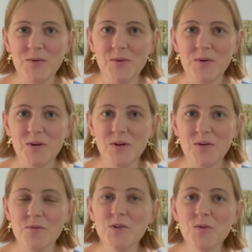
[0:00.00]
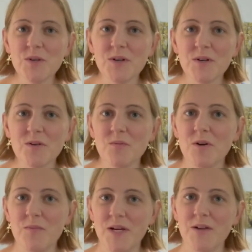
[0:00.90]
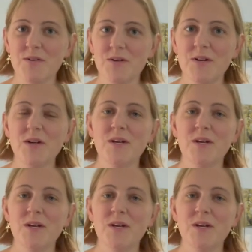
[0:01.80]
or through Twitter or one of my other